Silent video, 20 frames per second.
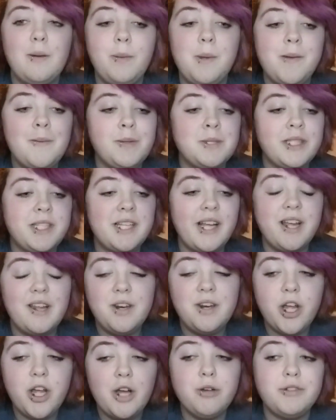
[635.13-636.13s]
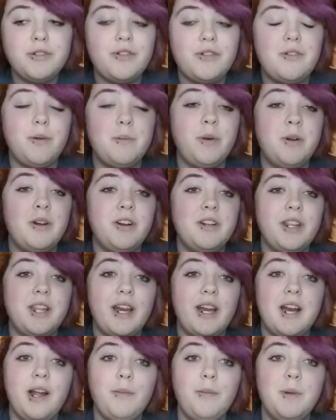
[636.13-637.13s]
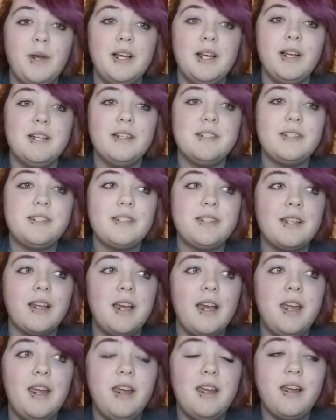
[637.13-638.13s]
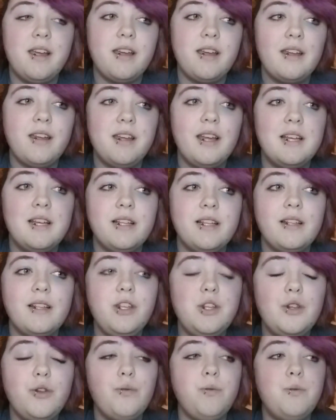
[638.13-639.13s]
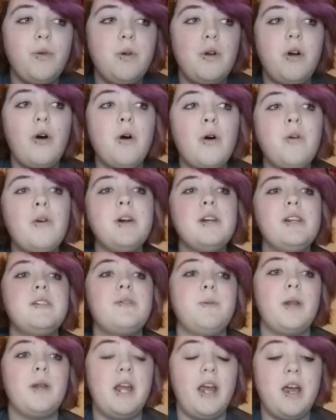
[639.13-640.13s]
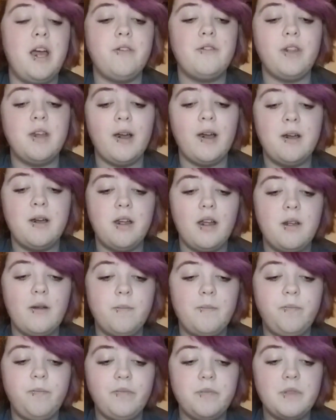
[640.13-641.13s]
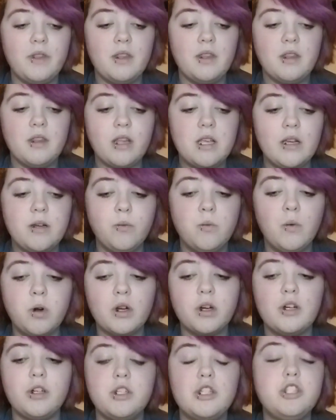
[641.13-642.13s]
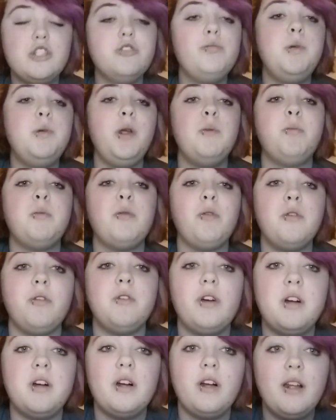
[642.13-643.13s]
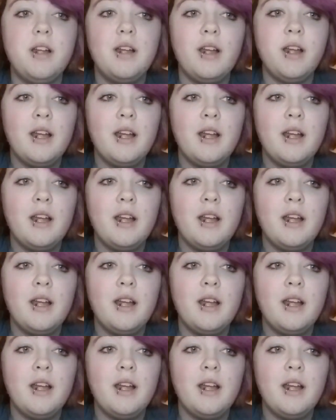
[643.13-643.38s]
I'm able to get notes from her that I miss. Like you always want to have that one or two people